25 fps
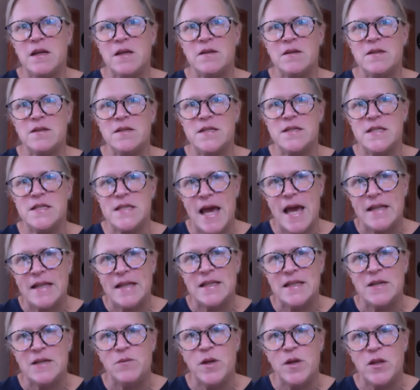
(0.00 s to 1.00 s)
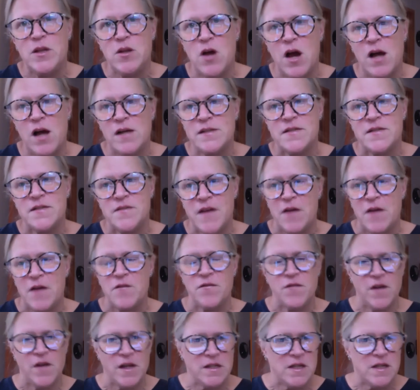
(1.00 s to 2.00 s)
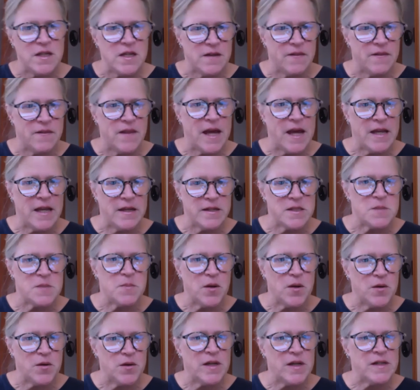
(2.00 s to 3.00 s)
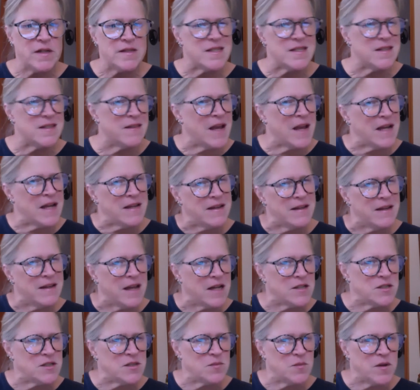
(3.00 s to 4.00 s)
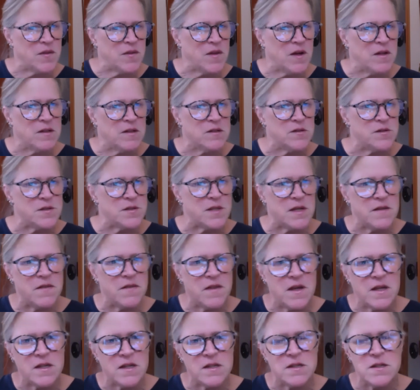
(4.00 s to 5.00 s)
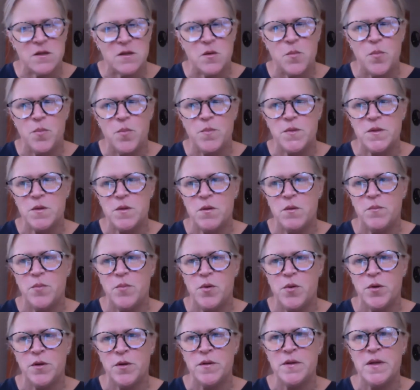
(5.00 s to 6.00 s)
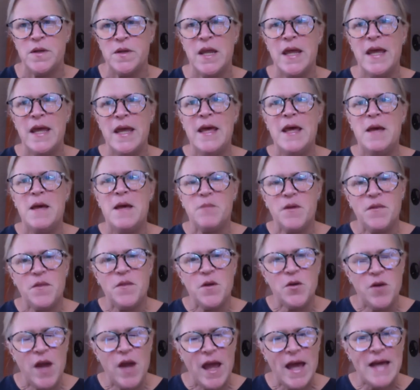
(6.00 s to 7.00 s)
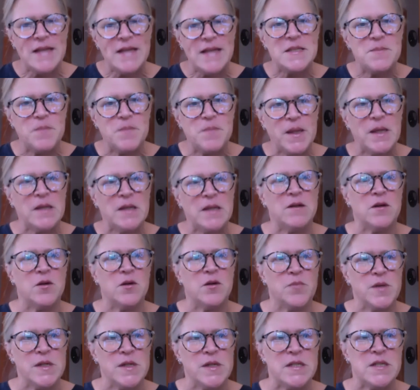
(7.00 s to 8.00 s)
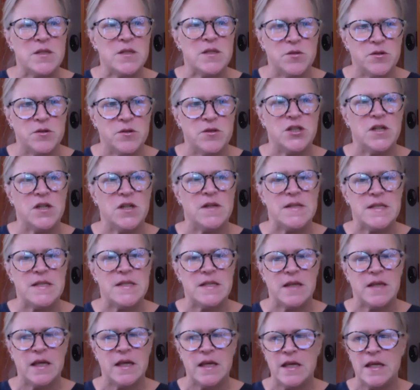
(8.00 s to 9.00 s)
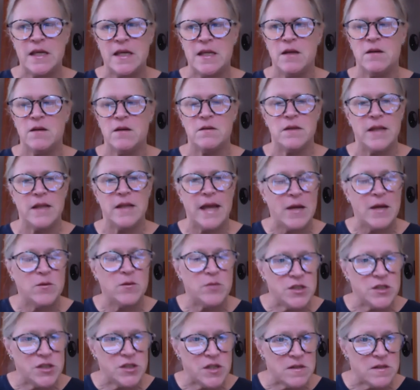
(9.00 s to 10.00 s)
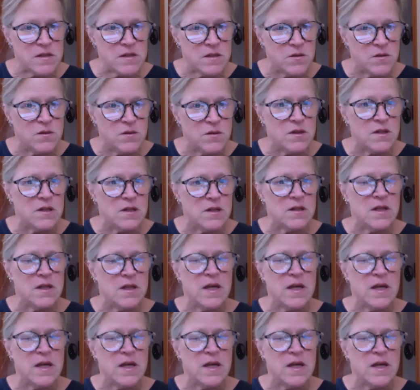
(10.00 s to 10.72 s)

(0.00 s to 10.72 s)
sadly, we lost that funding and that experience and that connection with elders. I think is so so important. But there has been a resurgence in language at school,